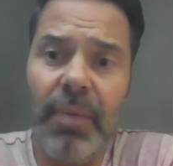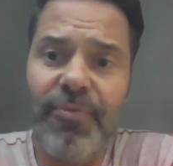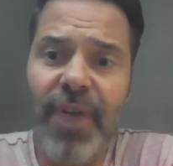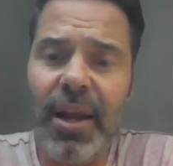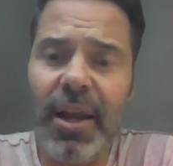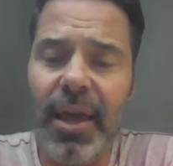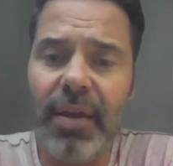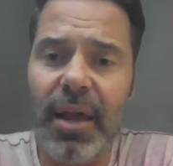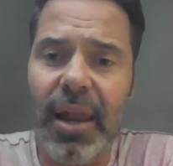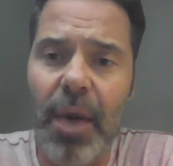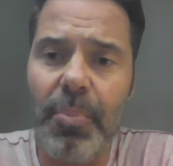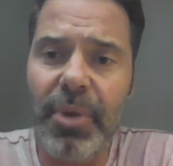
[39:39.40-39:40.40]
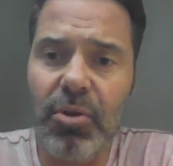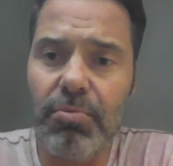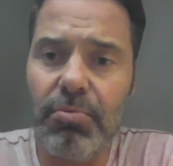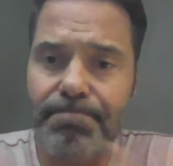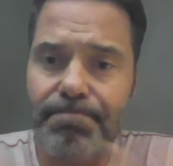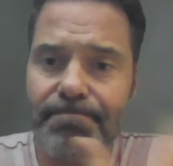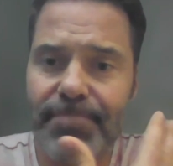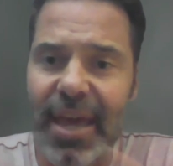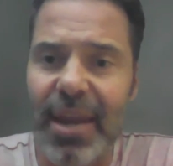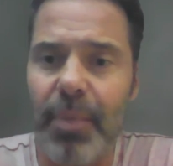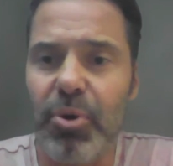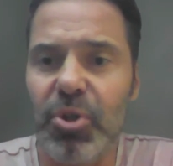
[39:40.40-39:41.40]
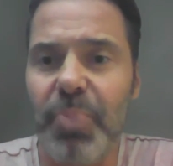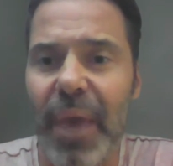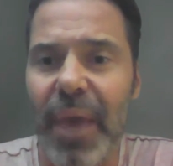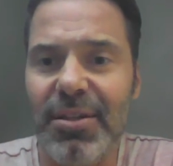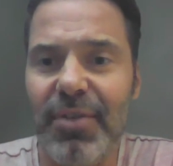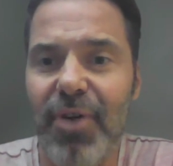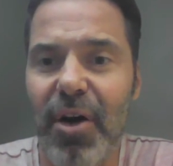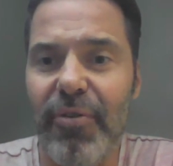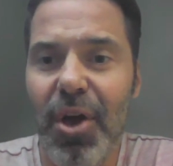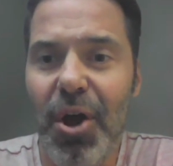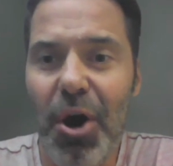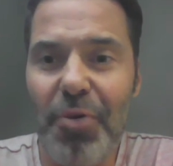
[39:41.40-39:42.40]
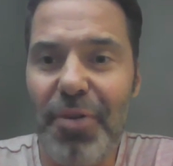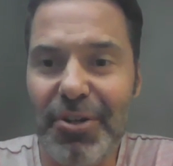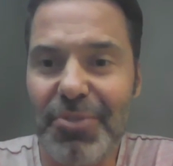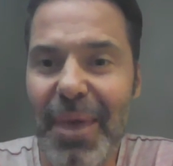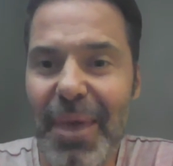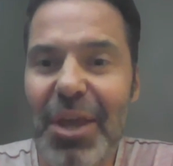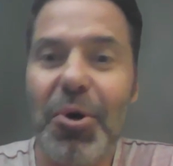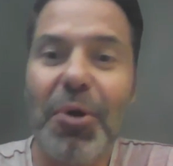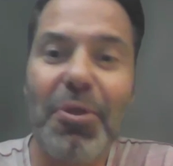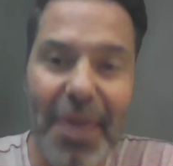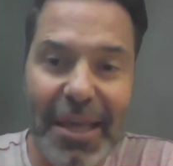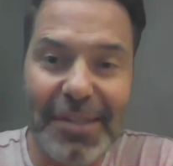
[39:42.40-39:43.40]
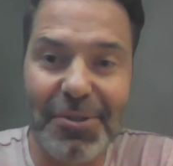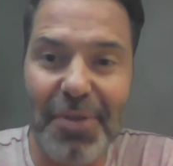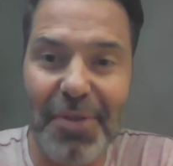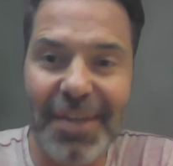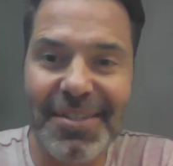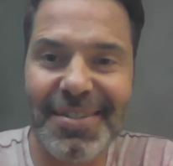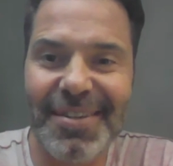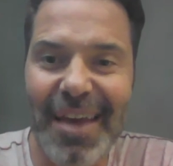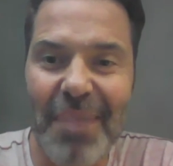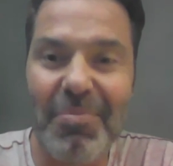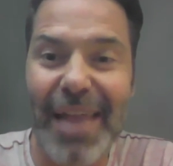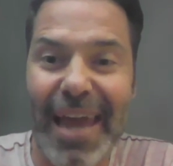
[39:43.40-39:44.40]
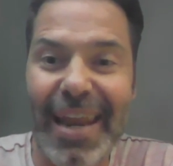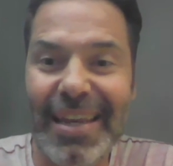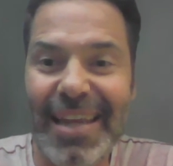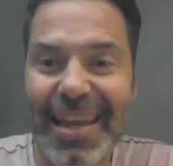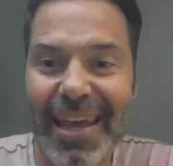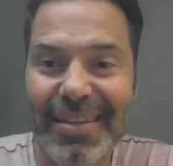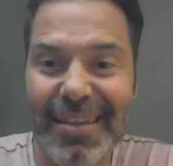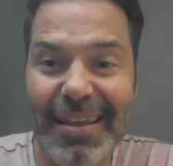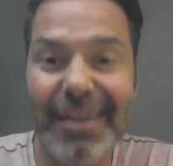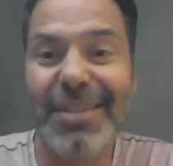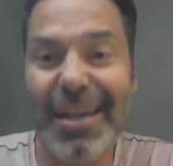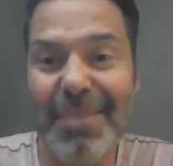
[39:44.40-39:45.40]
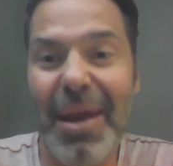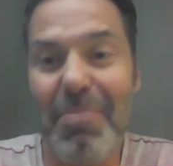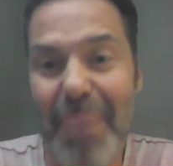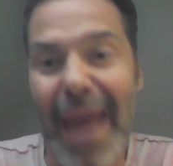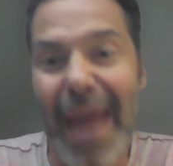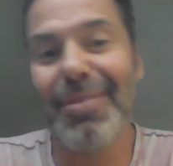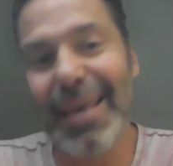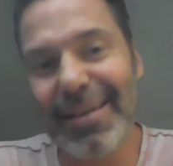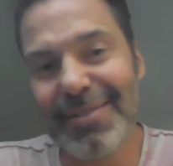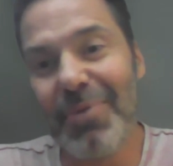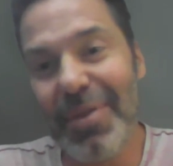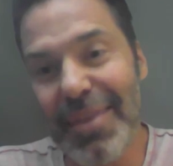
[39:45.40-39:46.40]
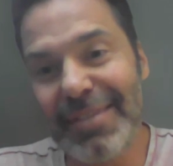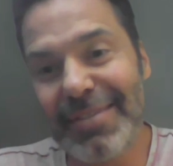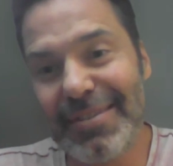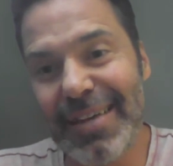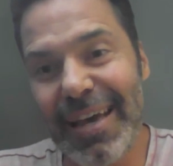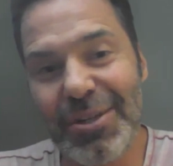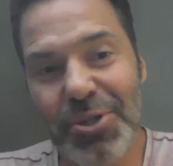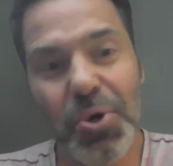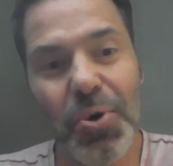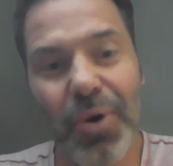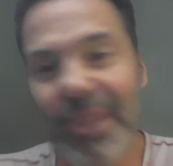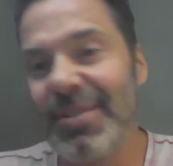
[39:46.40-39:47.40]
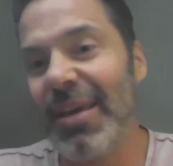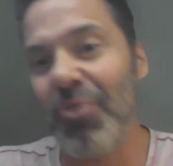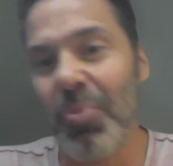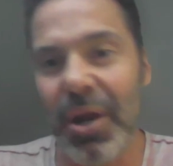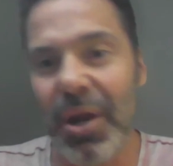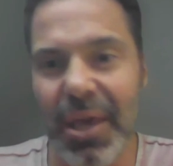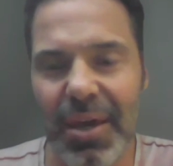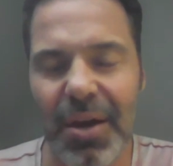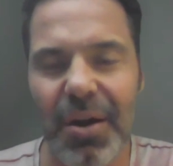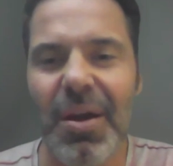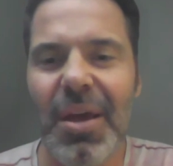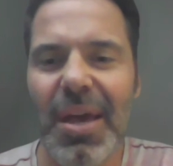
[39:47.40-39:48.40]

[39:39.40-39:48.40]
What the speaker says: frankly, it allowed me to get a perspective of, oh, there's many good things to this. I'm glad I did it. There's many bad things with this too, as everybody here